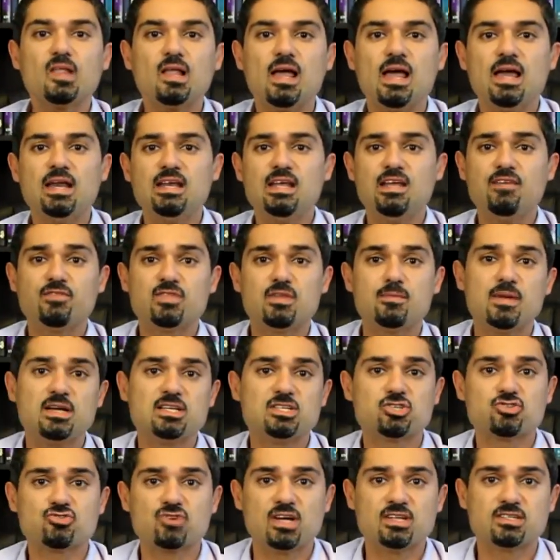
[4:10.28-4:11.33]
And if the
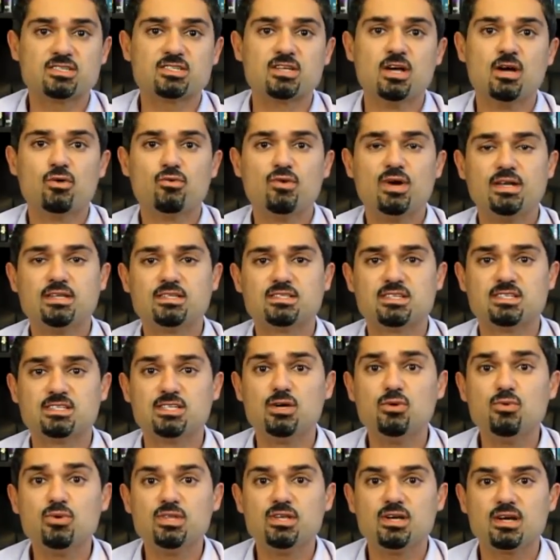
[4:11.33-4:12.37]
magistrate's ready to
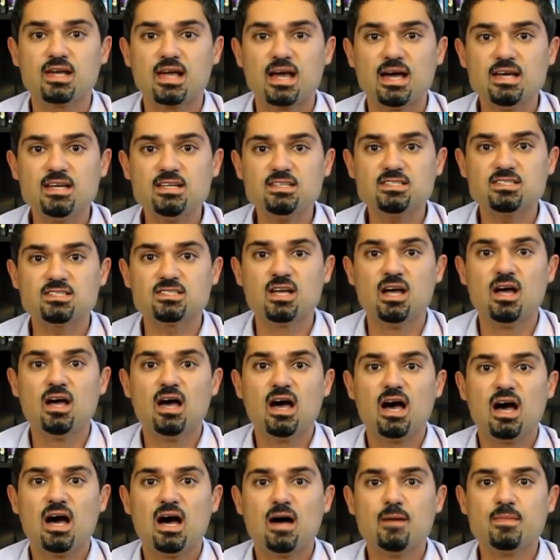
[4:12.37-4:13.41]
deal with your case,
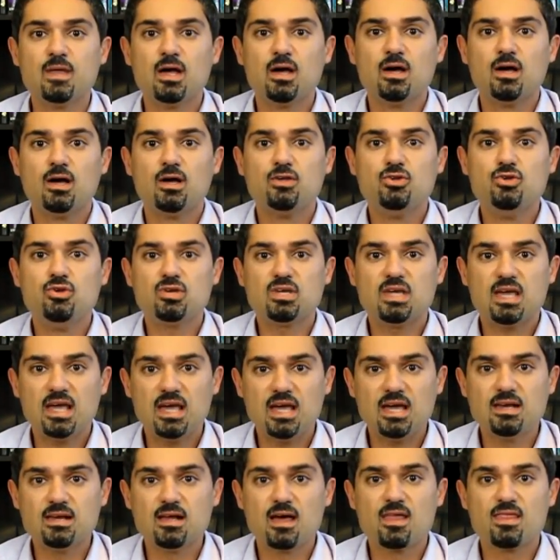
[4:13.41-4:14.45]
um, you
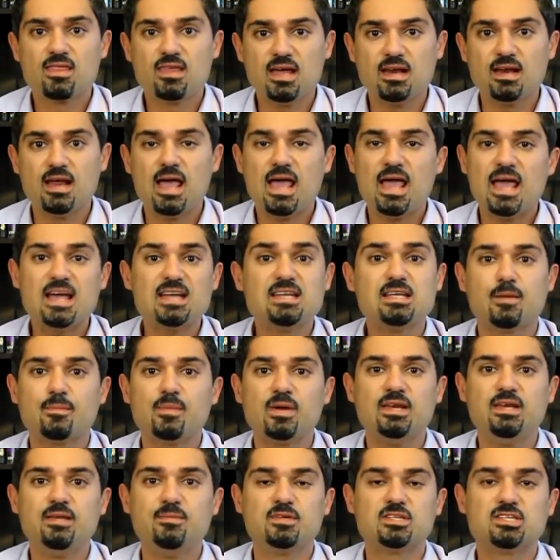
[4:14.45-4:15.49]
can then hand up
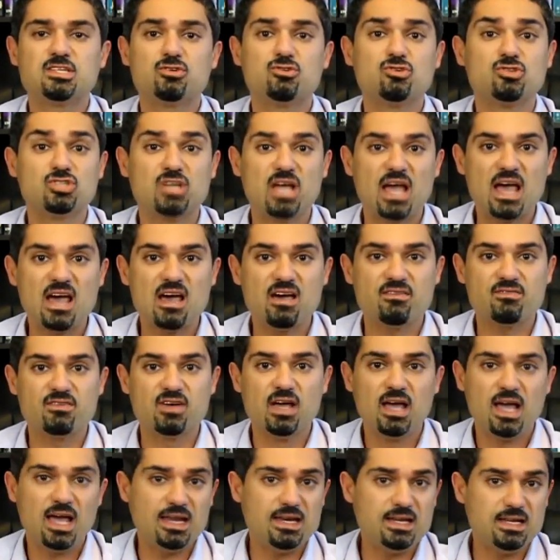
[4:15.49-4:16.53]
any materials you have,
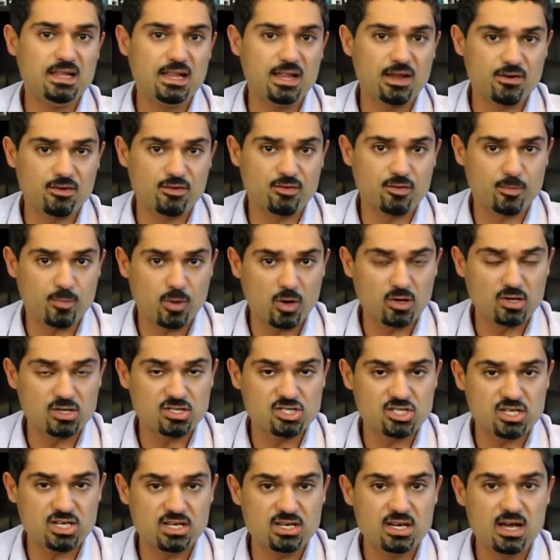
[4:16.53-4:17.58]
any letter of
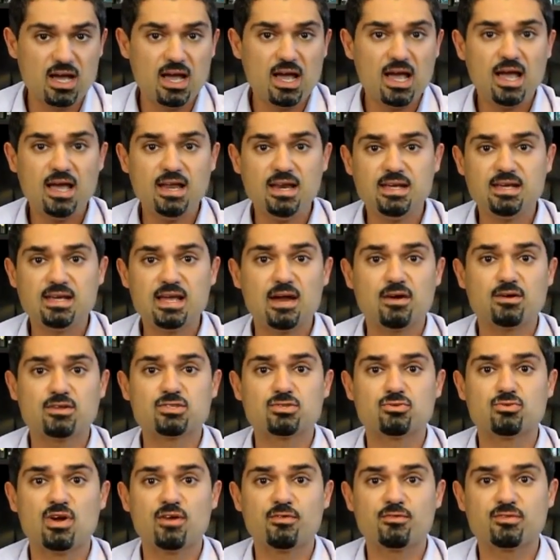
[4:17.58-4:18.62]
apology, any
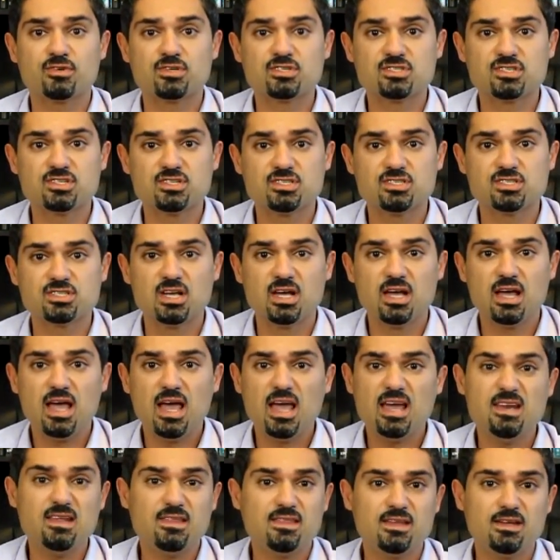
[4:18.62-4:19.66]
character references,
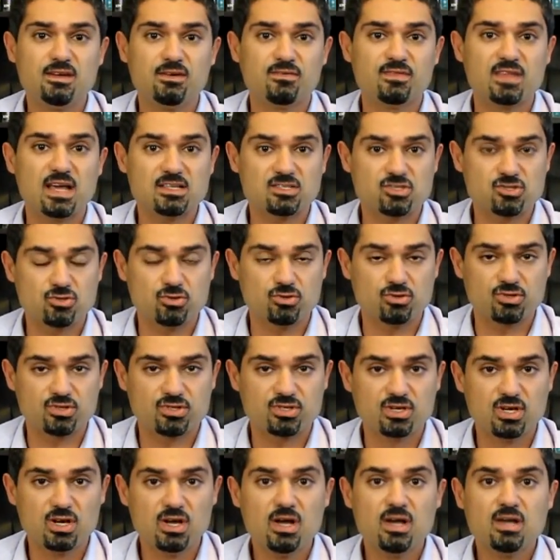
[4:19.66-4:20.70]
anything of that sort.
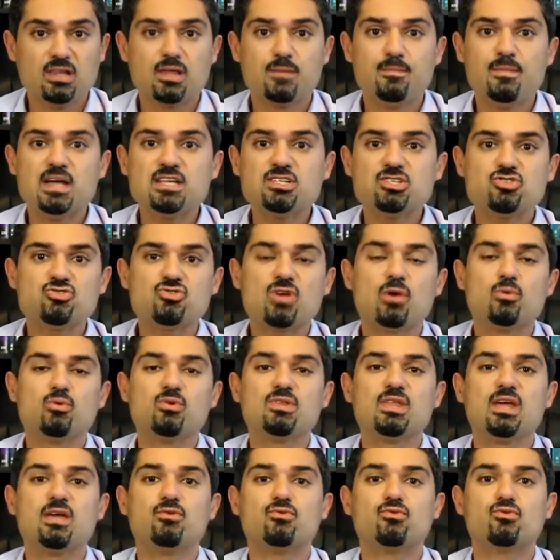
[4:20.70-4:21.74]
The magistrate
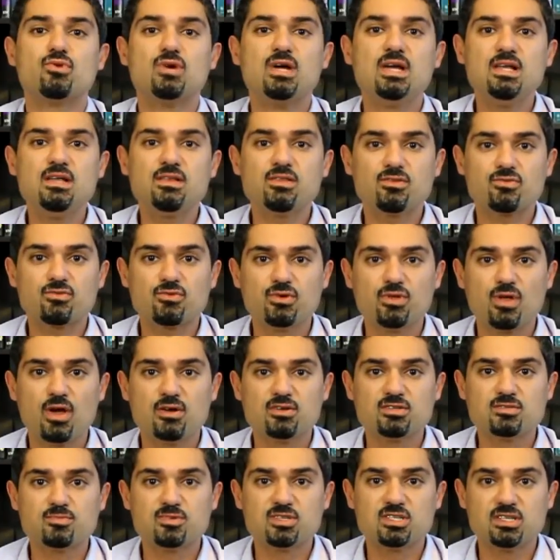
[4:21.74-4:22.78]
will then read through
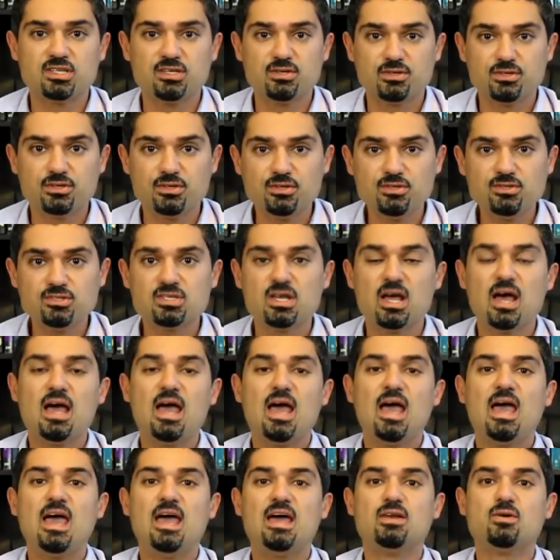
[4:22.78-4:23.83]
those materials
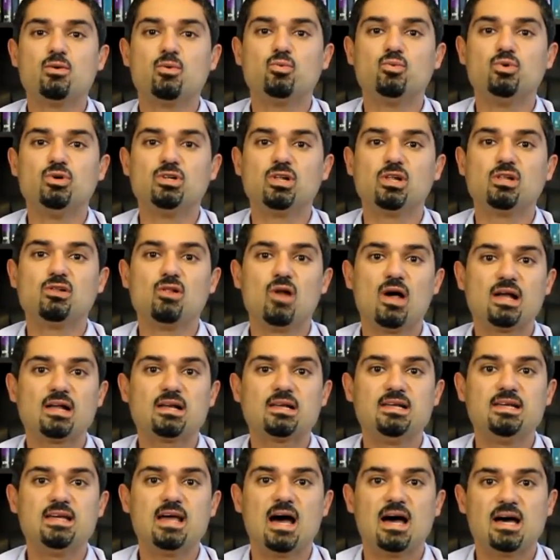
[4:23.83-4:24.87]
and will
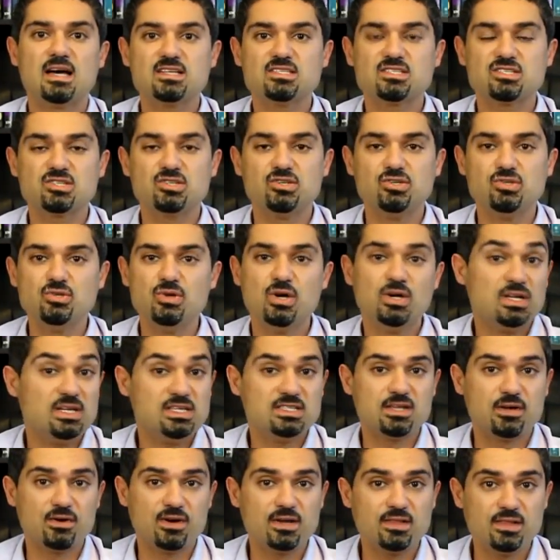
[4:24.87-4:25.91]
likely ask you,
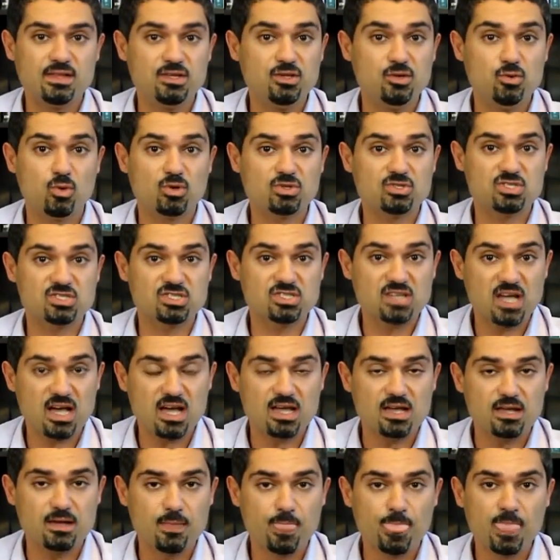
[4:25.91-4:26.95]
is there anything you want to
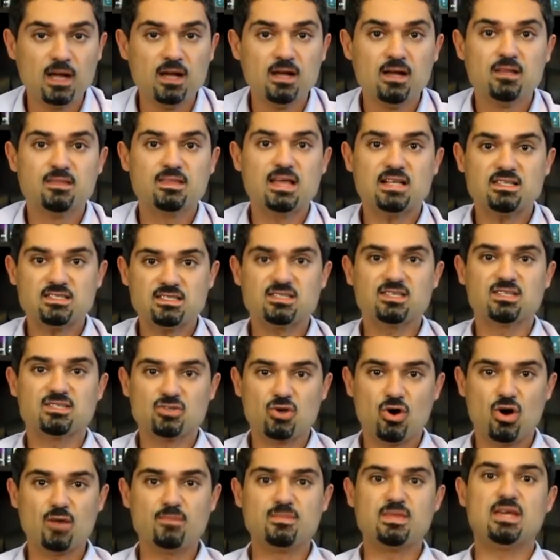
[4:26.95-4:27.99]
say? That's the
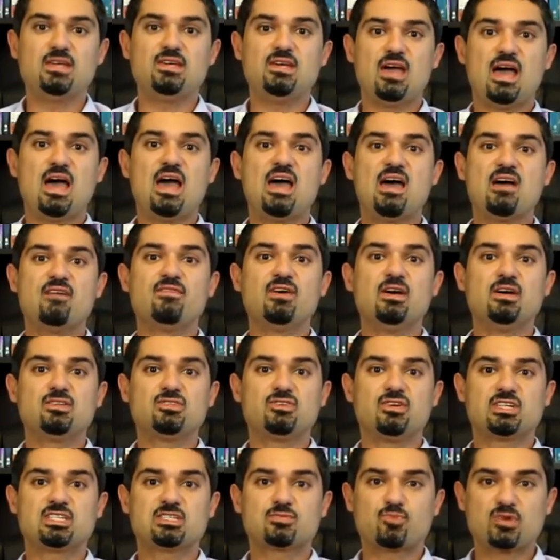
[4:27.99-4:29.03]
time that you have
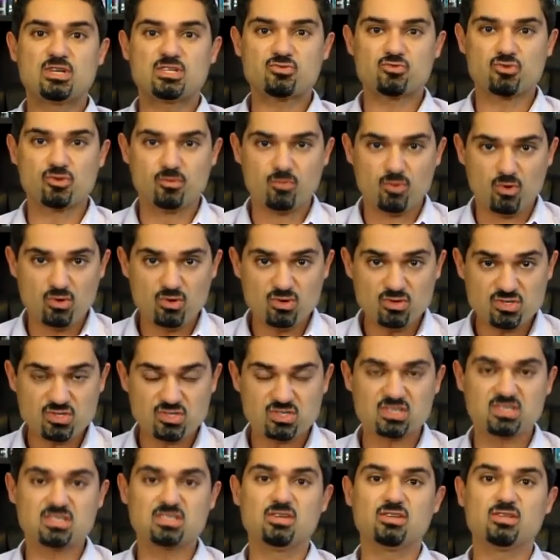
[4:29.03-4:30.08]
to express
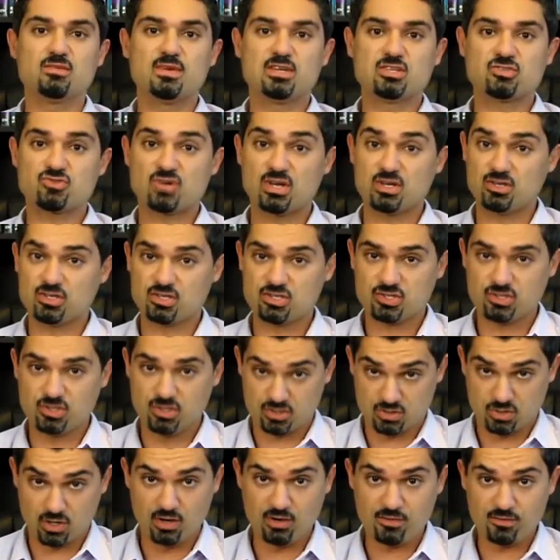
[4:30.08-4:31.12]
remorse, to tell the magistrate you're, you're
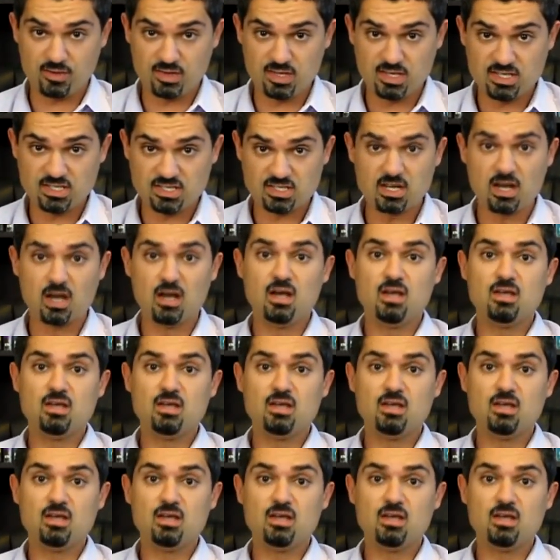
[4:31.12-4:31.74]
sorry for this,